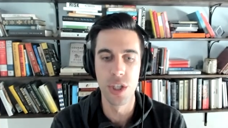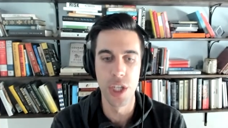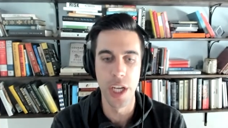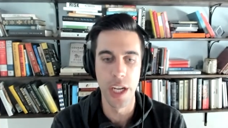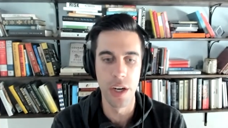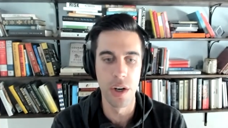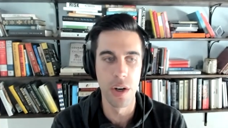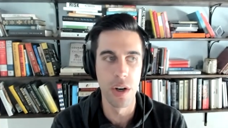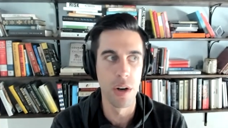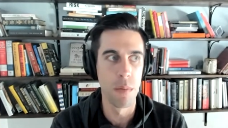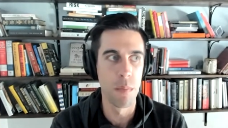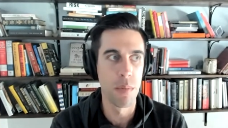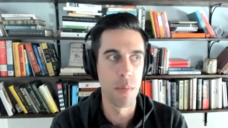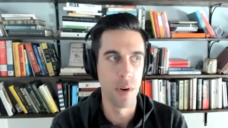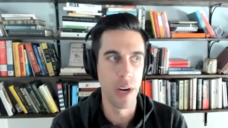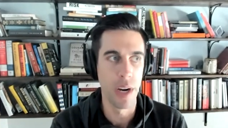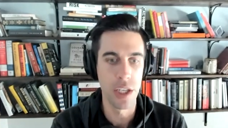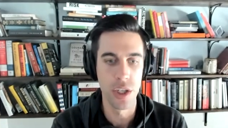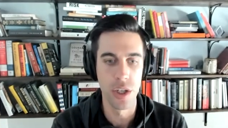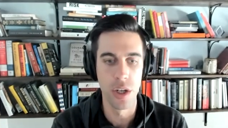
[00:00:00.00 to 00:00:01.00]
gender
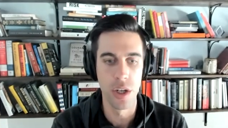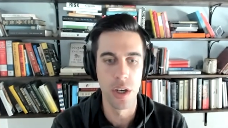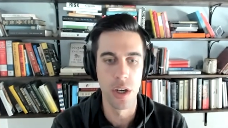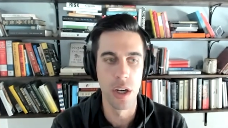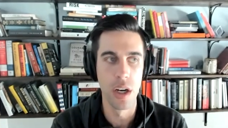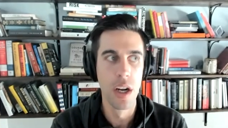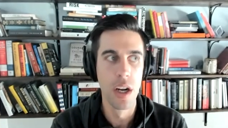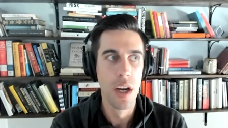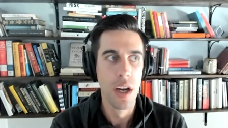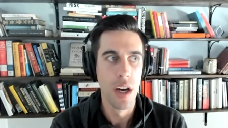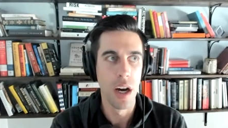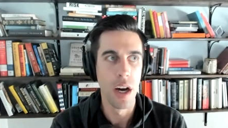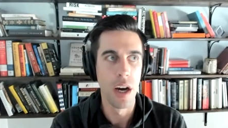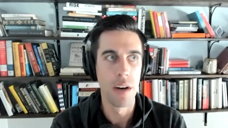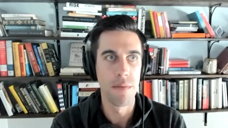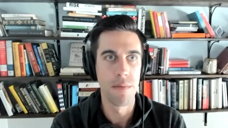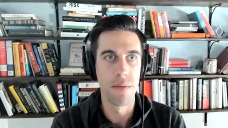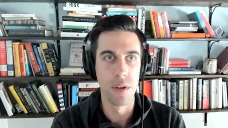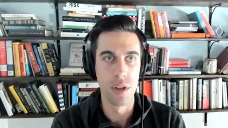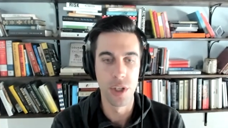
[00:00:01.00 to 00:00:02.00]
pressure
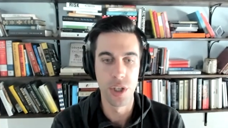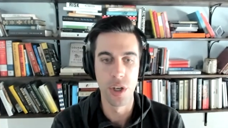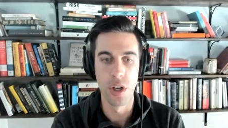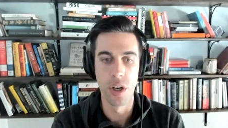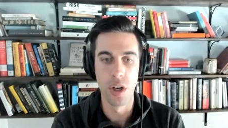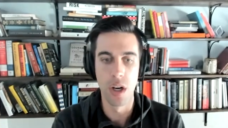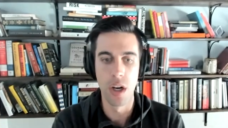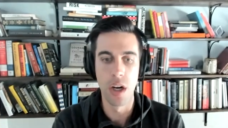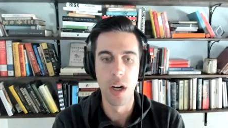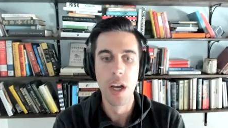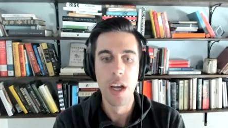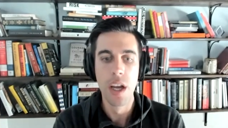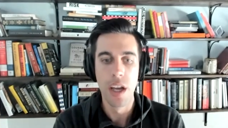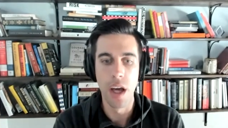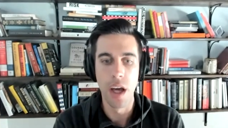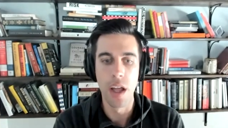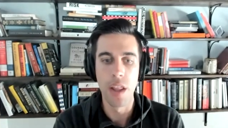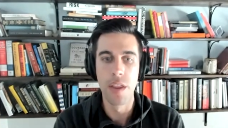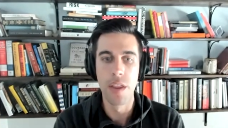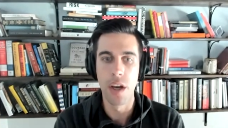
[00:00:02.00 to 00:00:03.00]
uh, for sure,
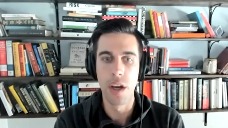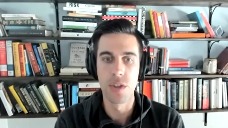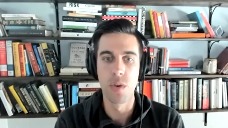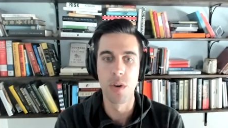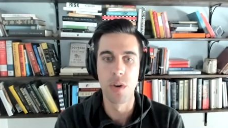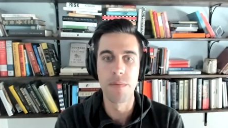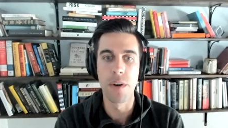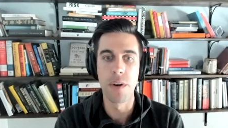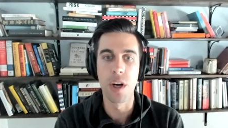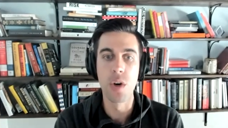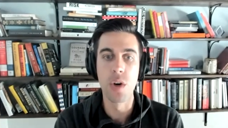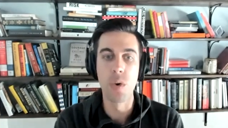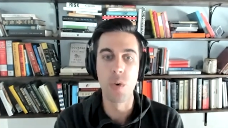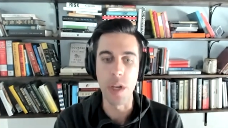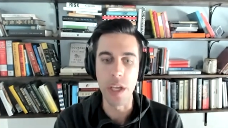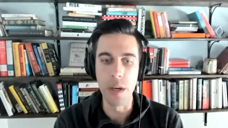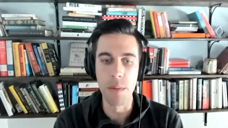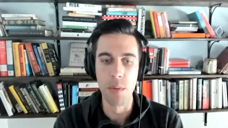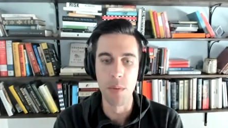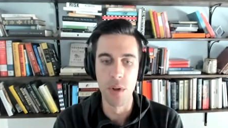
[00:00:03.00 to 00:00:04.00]
uh, sort of
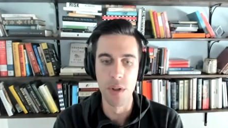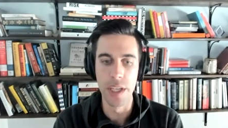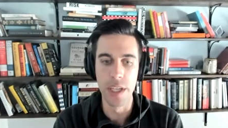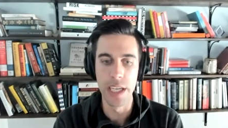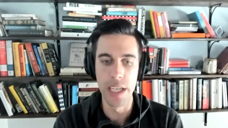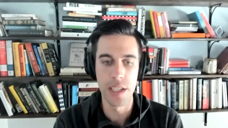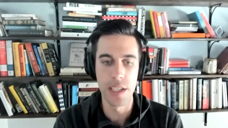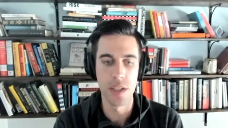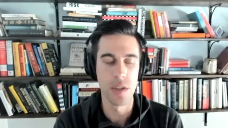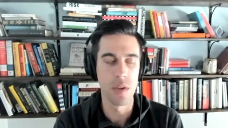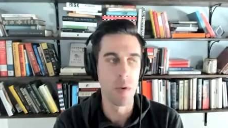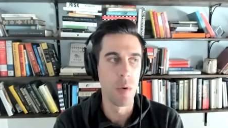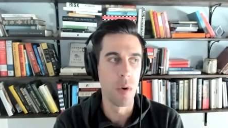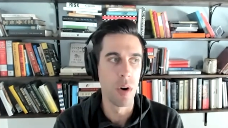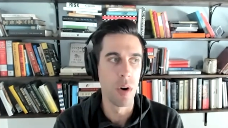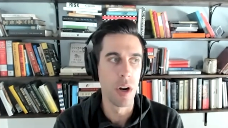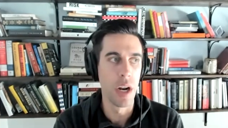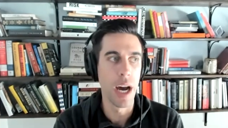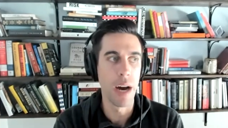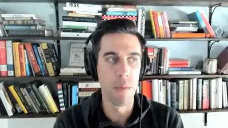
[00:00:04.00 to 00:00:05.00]
agreeableness
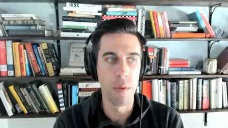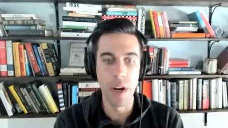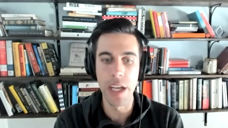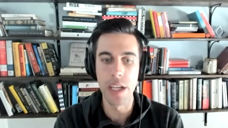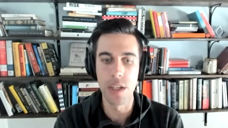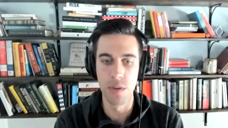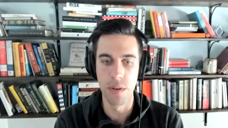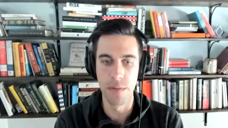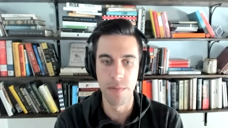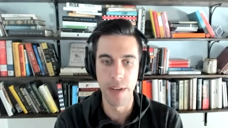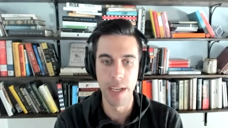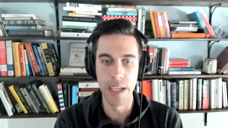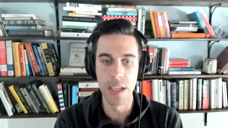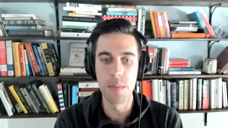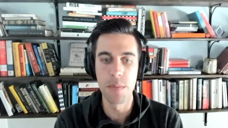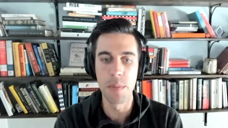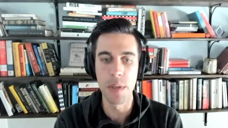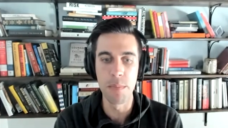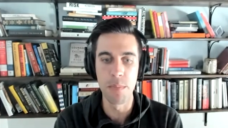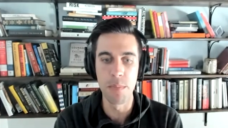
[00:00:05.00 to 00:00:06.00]
or not wanting to
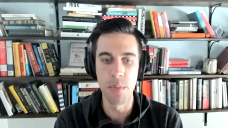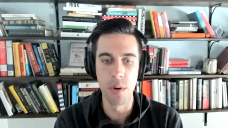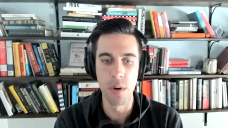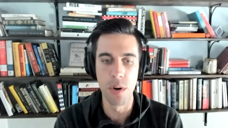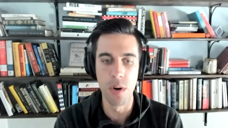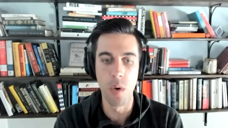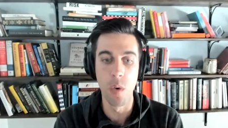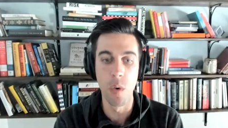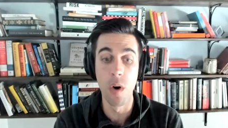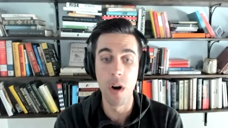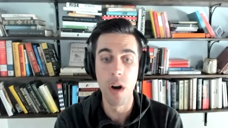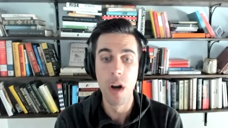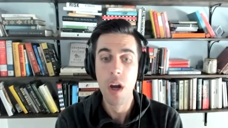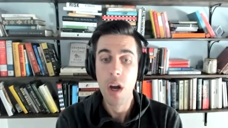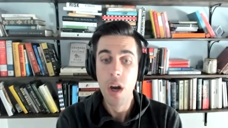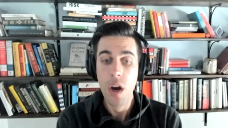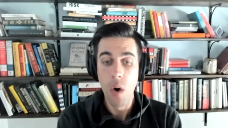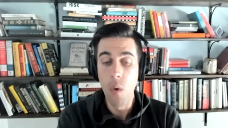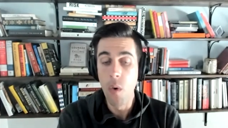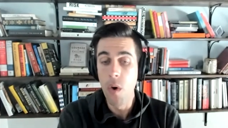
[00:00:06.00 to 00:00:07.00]
offend people or,
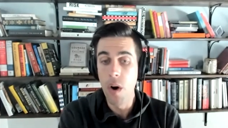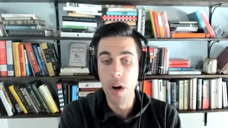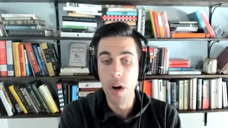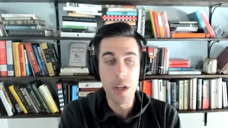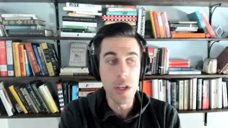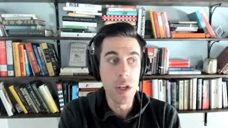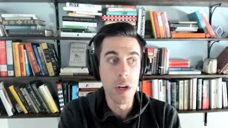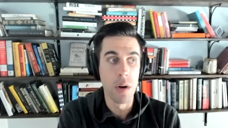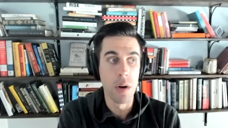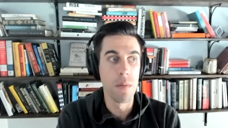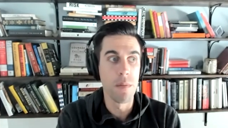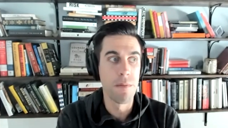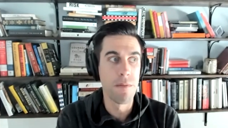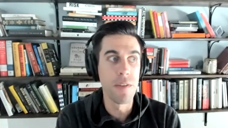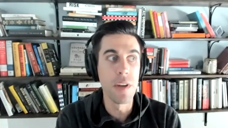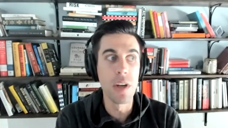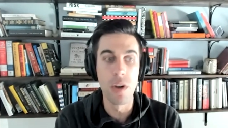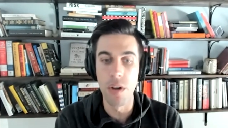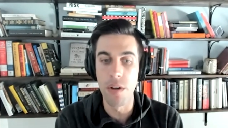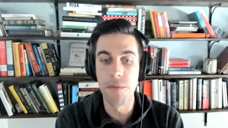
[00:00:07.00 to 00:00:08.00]
or, you know,
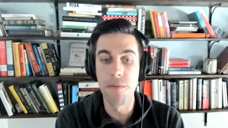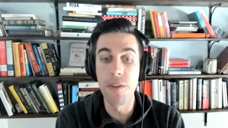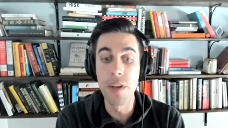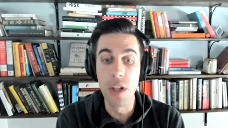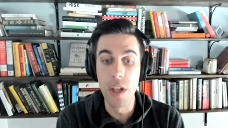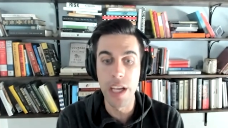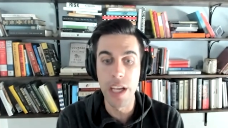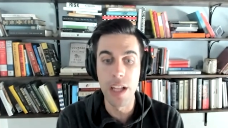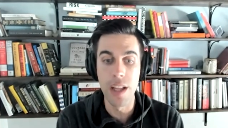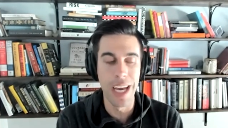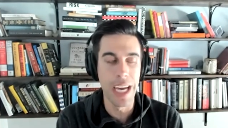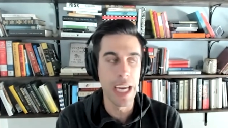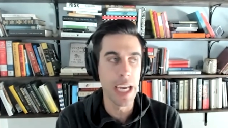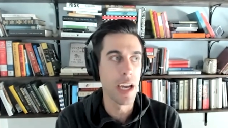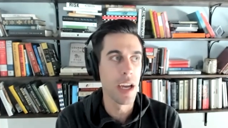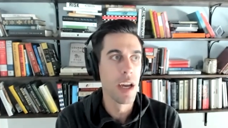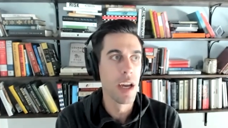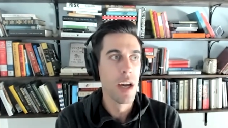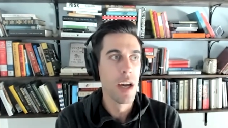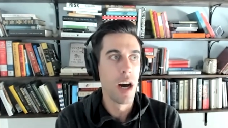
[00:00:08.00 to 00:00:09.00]
feel, feeling
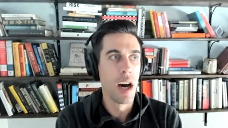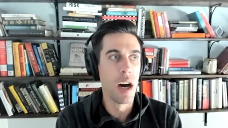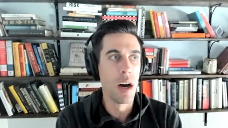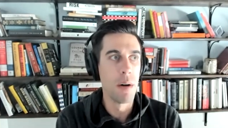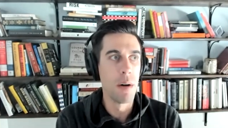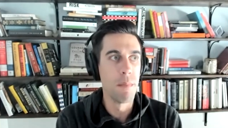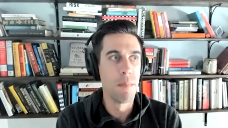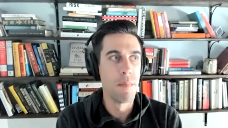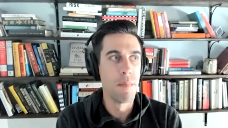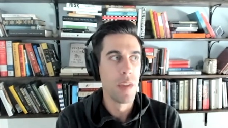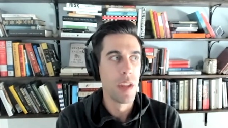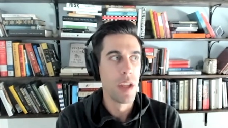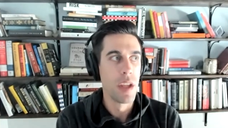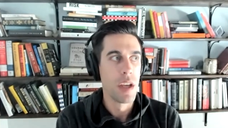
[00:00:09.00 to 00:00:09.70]
like, um,